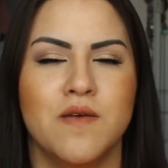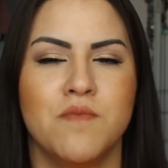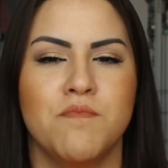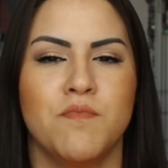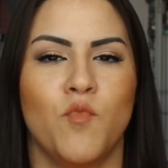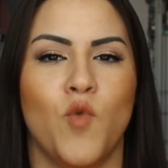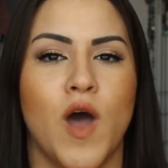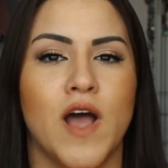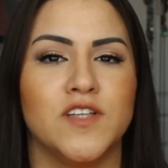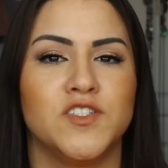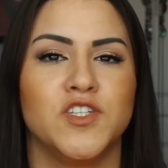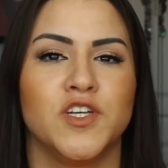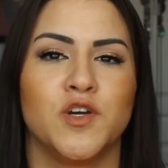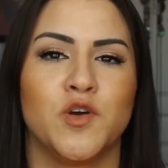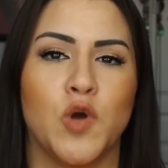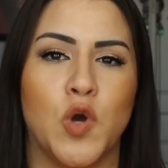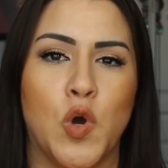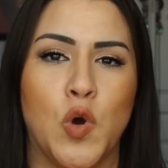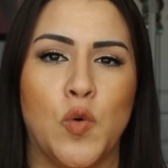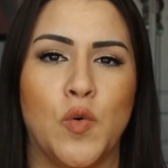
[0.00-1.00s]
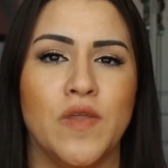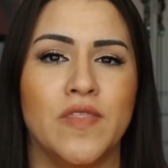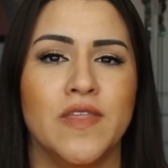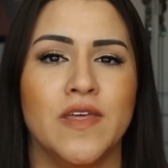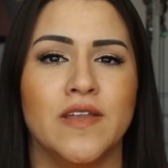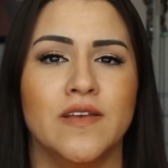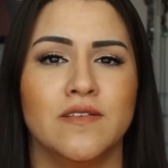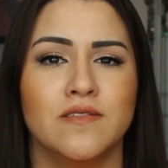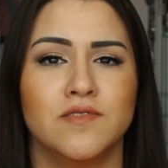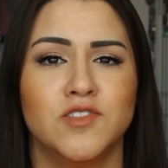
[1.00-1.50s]
watch it grow and
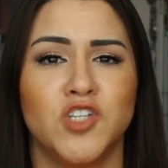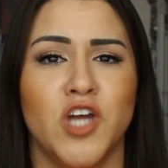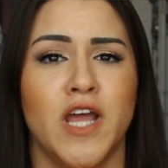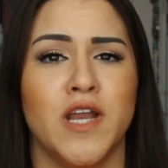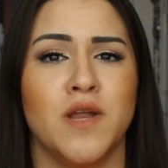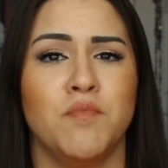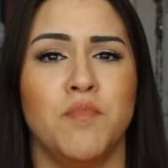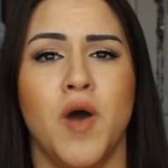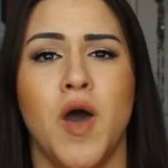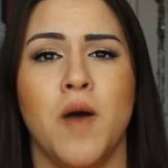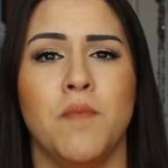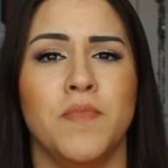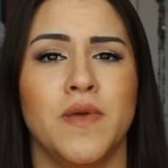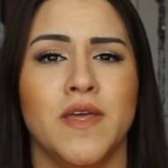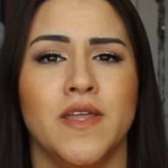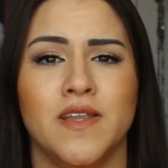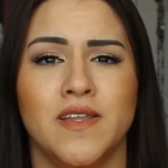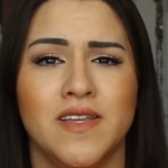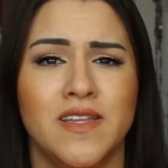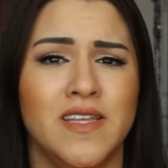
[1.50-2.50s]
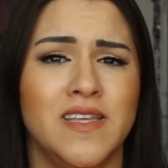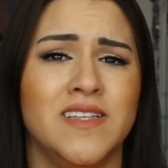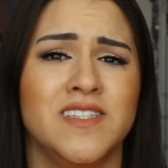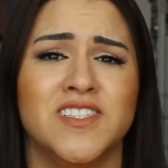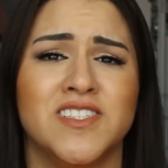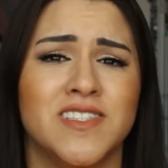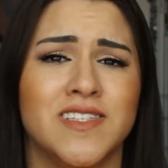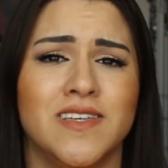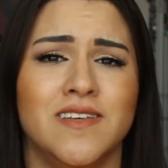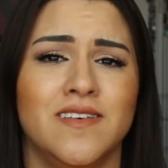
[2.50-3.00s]
then try to pop it and it
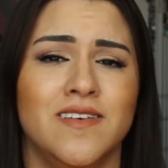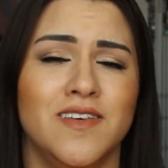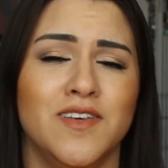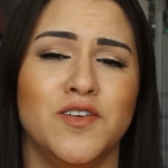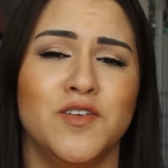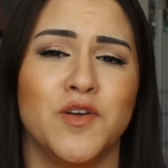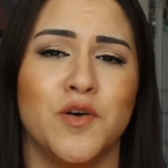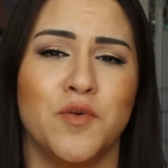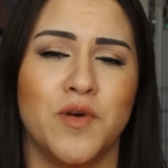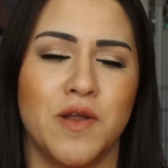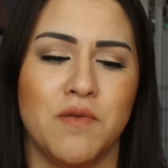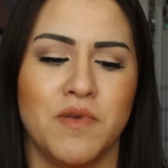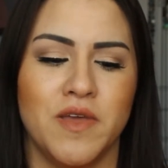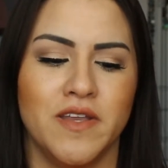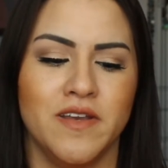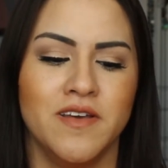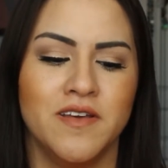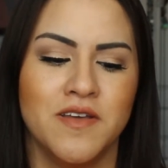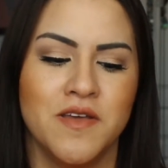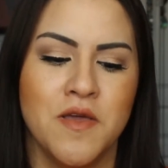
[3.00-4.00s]
just you know what I mean